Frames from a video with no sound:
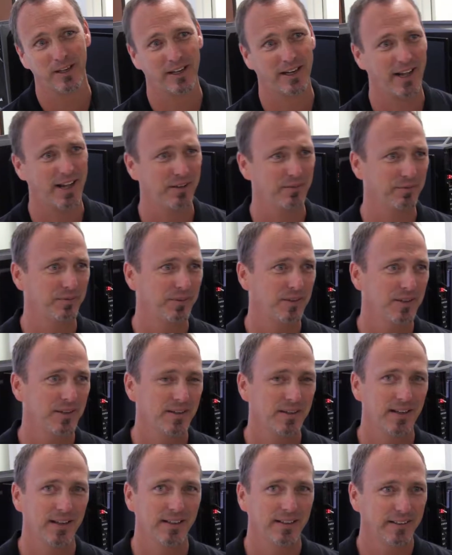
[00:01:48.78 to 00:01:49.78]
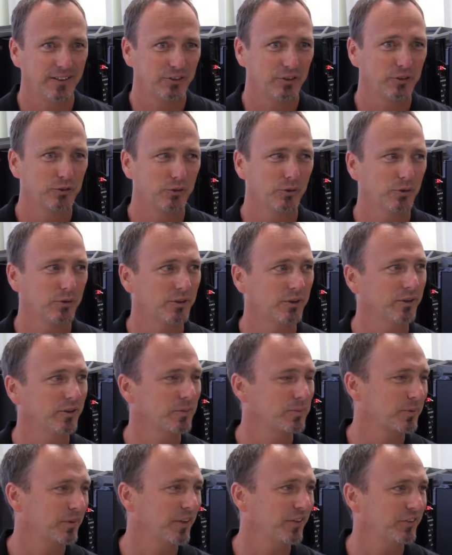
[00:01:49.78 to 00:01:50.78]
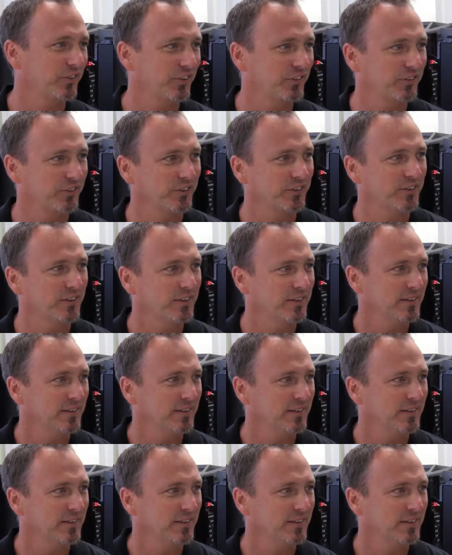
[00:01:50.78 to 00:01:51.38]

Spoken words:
got to have at least a dual core processor,